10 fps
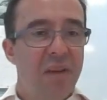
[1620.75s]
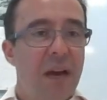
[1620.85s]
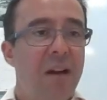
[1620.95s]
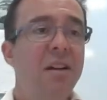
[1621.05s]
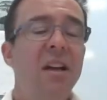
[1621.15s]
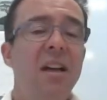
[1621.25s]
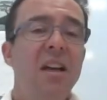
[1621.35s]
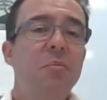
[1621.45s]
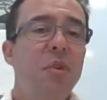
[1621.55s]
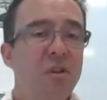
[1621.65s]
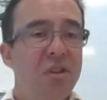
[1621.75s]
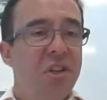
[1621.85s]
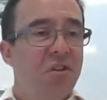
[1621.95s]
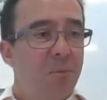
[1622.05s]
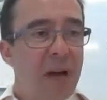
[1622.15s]
about, but
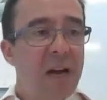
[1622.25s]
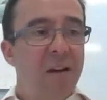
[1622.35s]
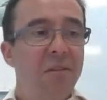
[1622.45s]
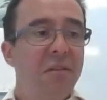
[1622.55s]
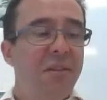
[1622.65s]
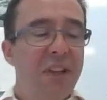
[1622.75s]
also about the